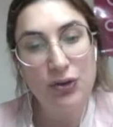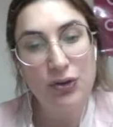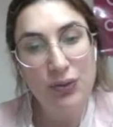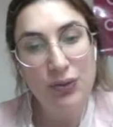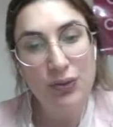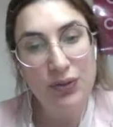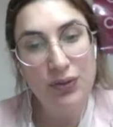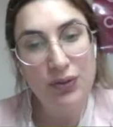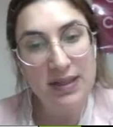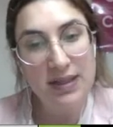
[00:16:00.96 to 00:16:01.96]
two
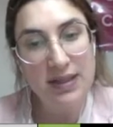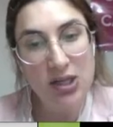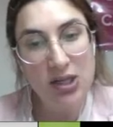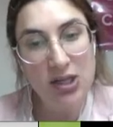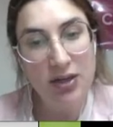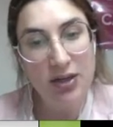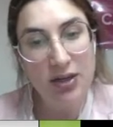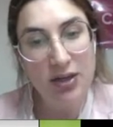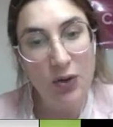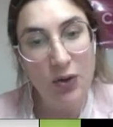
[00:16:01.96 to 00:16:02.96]
things that are,
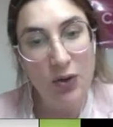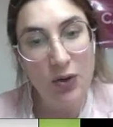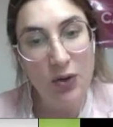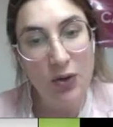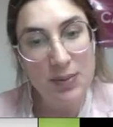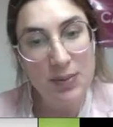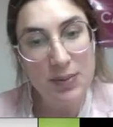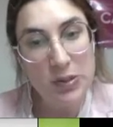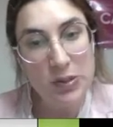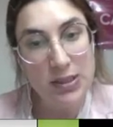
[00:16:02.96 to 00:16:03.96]
or two
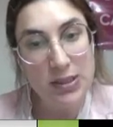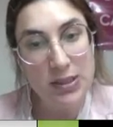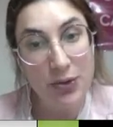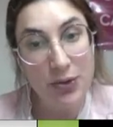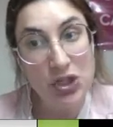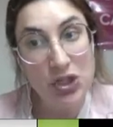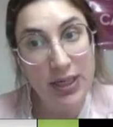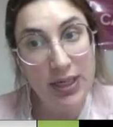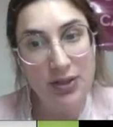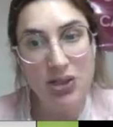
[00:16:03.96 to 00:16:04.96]
substances that are
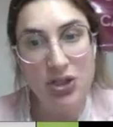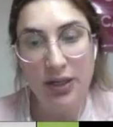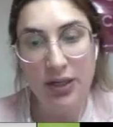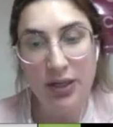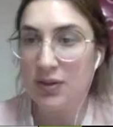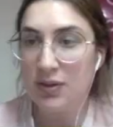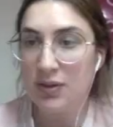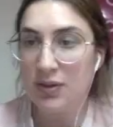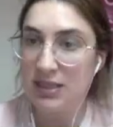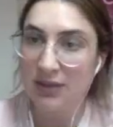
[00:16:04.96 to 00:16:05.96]
changing with
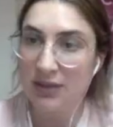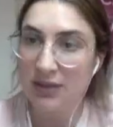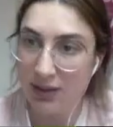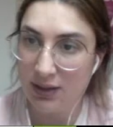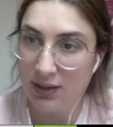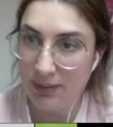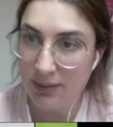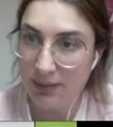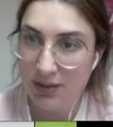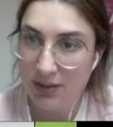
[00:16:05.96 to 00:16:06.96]
respect to time,
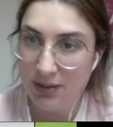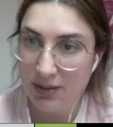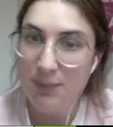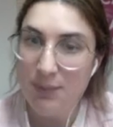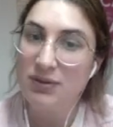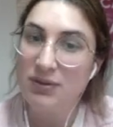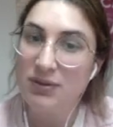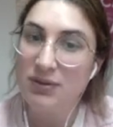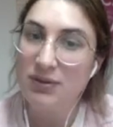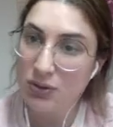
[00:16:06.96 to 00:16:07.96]
but they
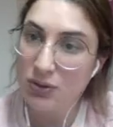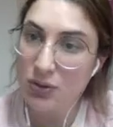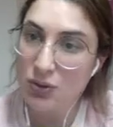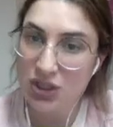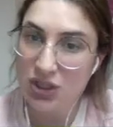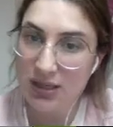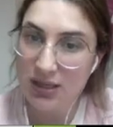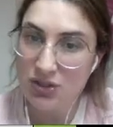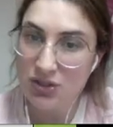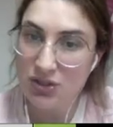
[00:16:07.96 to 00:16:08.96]
are also
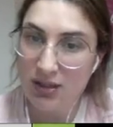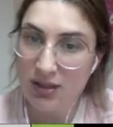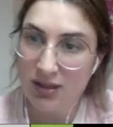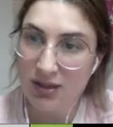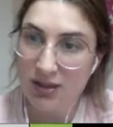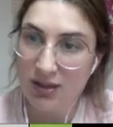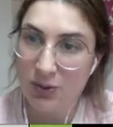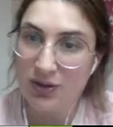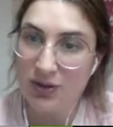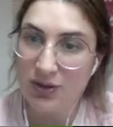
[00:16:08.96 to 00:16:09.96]
changing,
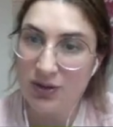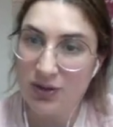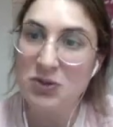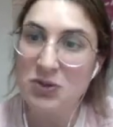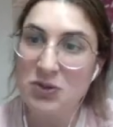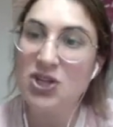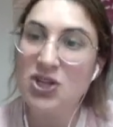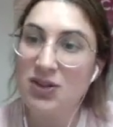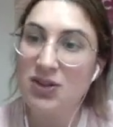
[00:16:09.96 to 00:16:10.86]
right, with respect to each other.